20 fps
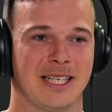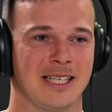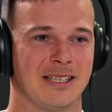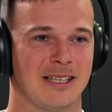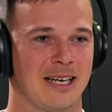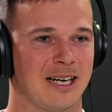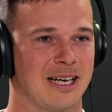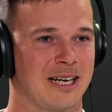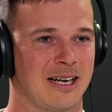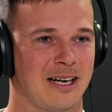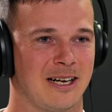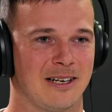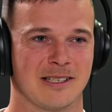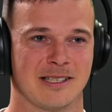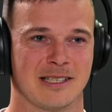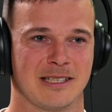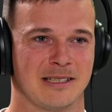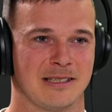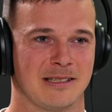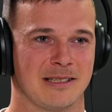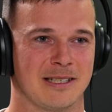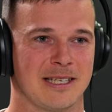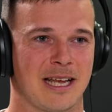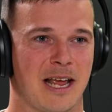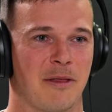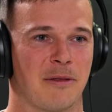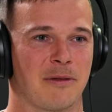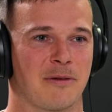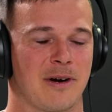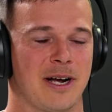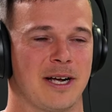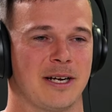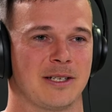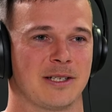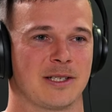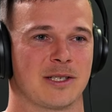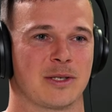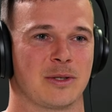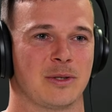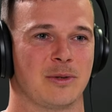it like I was in the tenth grade at
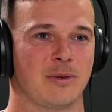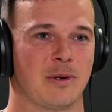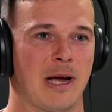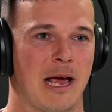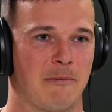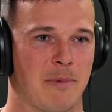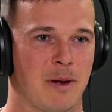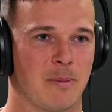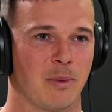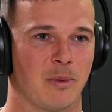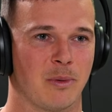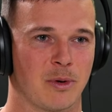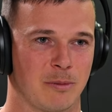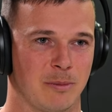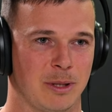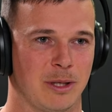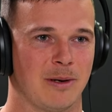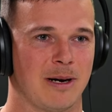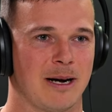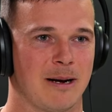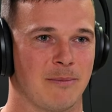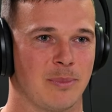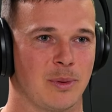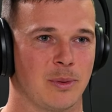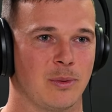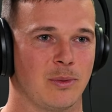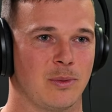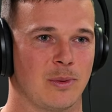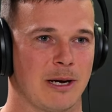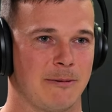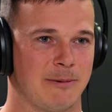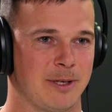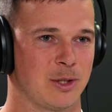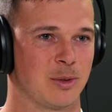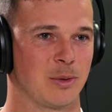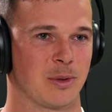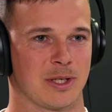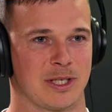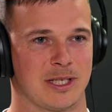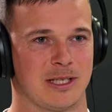school, and we bought a blow-up pool, and we
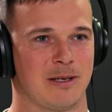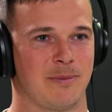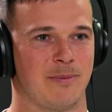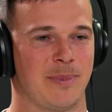took it to the